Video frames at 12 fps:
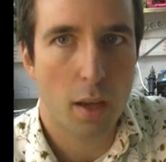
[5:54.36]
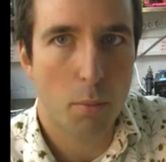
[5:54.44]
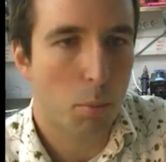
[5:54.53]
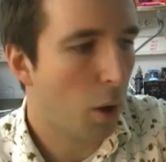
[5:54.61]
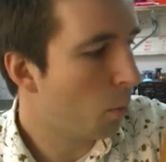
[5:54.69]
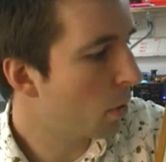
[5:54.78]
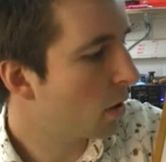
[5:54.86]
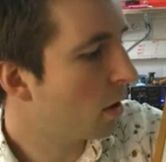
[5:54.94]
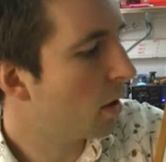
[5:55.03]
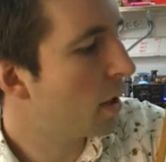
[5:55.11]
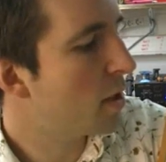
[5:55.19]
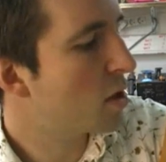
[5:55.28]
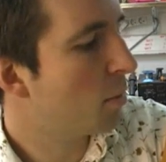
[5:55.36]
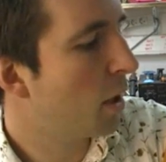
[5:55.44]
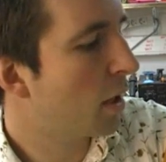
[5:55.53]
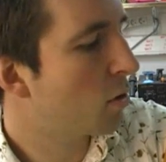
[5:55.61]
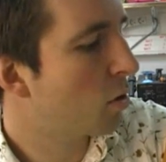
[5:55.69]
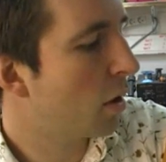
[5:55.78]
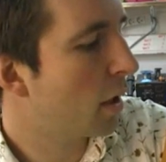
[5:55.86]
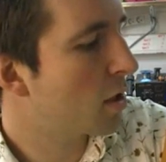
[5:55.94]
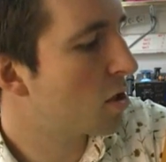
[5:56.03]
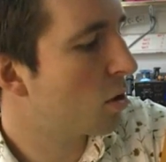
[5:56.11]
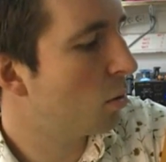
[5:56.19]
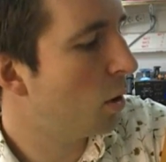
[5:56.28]
But we're going to need some
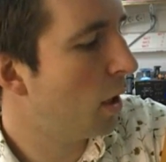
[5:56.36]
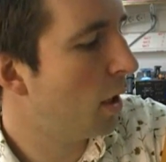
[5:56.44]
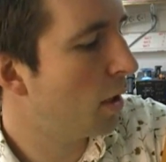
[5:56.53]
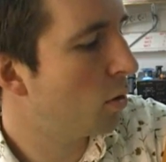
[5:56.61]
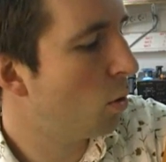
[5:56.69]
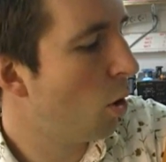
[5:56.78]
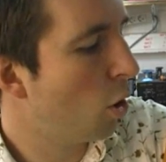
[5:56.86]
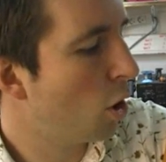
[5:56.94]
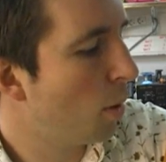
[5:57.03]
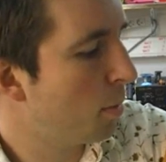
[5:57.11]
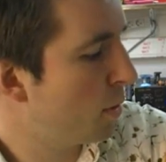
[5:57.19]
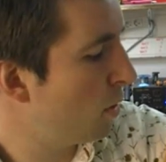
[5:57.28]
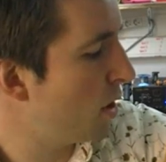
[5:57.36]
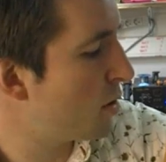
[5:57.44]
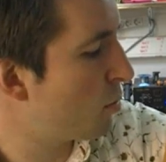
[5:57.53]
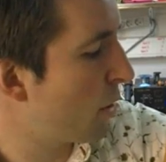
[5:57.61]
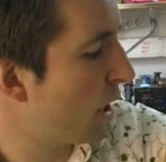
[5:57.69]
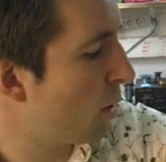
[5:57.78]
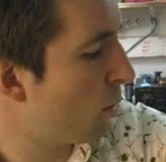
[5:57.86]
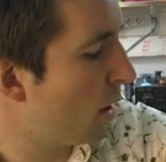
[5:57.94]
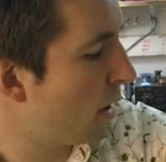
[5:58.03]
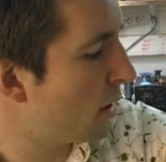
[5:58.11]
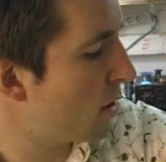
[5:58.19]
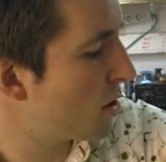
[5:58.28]
electronics to hook up to these brake
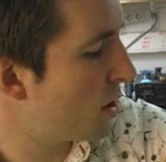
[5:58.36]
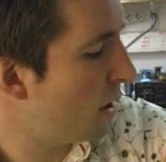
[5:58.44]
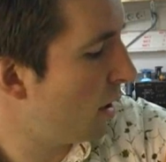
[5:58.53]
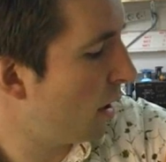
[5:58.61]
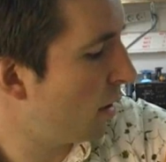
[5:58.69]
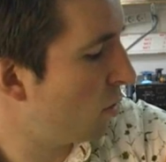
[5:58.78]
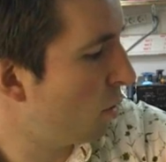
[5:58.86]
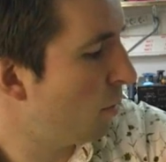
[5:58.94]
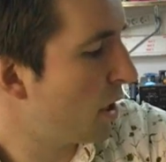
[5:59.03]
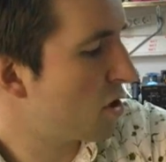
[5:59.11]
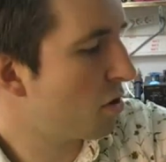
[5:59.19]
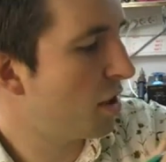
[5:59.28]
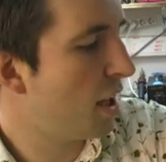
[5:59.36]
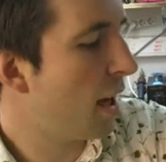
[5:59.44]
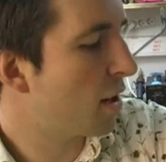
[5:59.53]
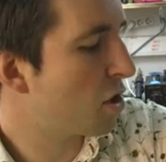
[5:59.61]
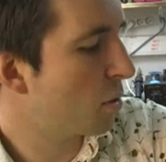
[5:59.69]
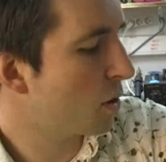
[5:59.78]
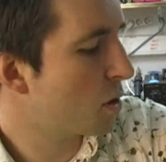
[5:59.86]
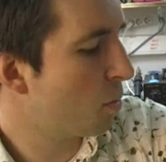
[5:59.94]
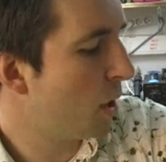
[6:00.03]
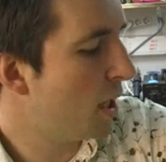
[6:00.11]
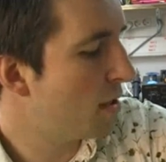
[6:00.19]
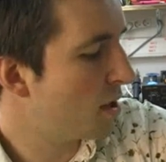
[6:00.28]
wires and to measure the actual
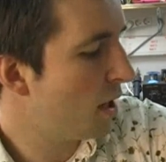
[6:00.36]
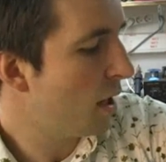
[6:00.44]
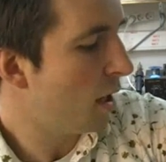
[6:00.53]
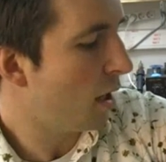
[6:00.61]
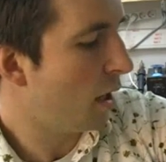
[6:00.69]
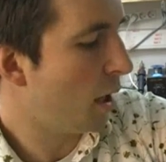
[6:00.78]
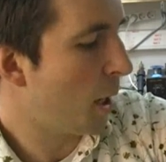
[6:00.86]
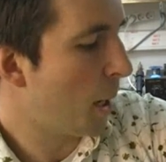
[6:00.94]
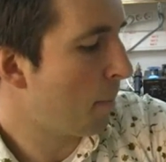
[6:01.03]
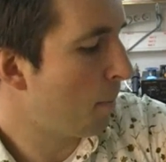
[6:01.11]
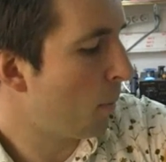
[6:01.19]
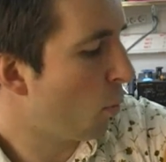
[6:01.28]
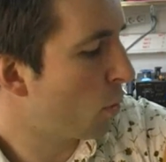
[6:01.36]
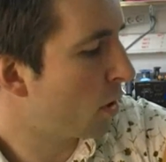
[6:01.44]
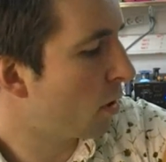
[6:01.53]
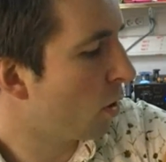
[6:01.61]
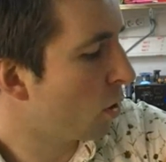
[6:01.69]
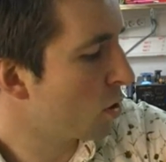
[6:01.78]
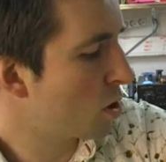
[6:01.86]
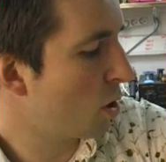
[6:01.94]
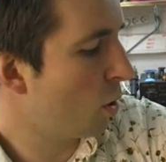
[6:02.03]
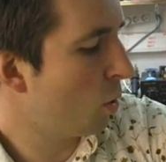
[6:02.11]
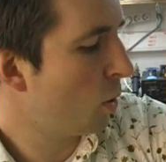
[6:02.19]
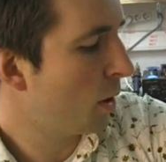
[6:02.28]
speed. We're
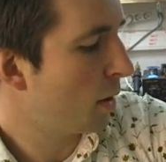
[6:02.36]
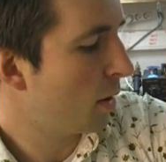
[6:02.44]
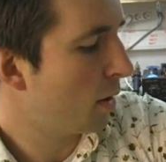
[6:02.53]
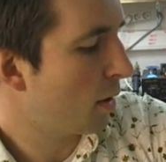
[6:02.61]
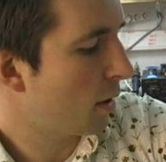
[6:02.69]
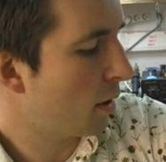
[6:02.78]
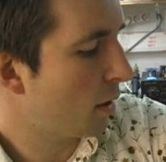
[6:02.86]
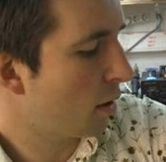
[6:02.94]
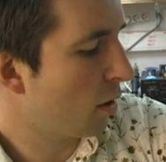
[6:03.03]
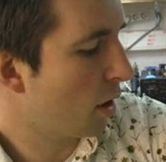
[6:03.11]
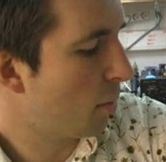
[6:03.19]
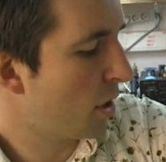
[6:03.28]
also going to